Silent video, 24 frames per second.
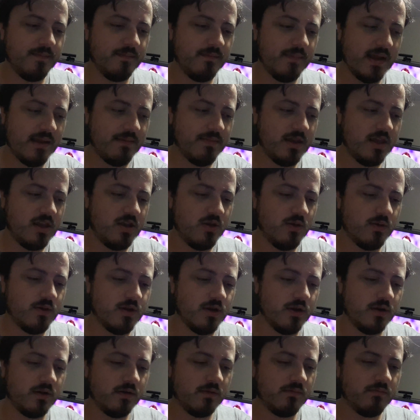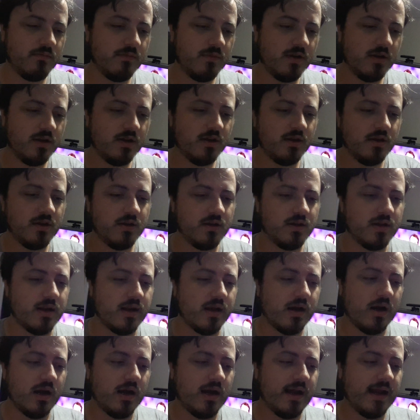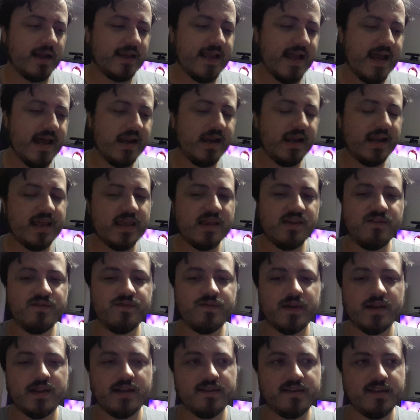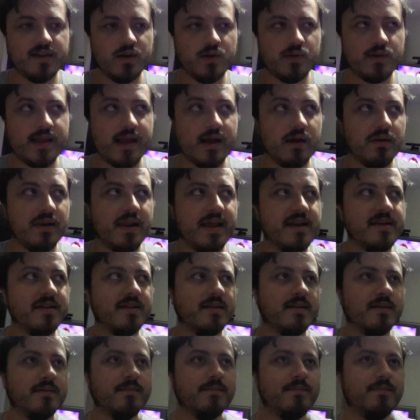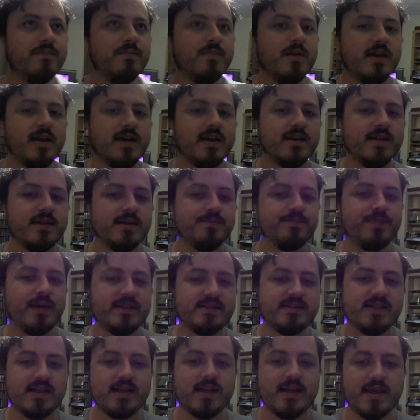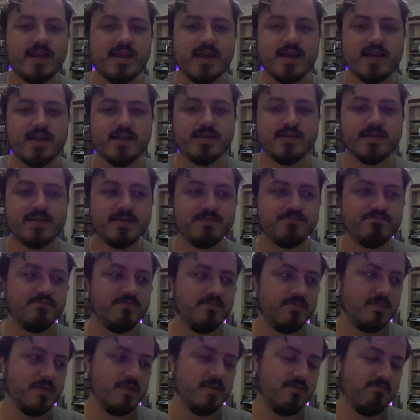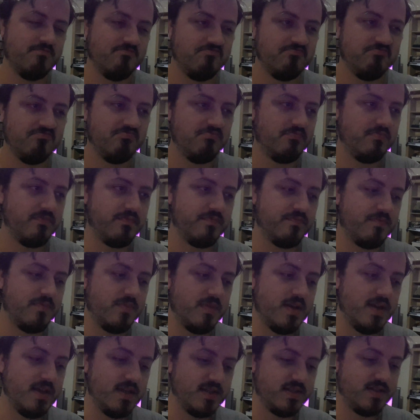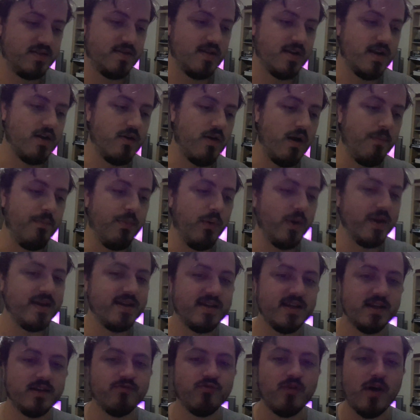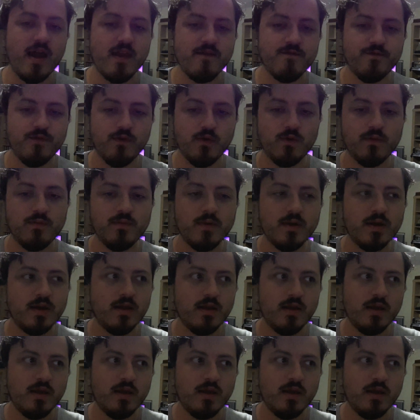Maybe you can, you know, I can't leave until Gelderland basically is, you know, appointed rightful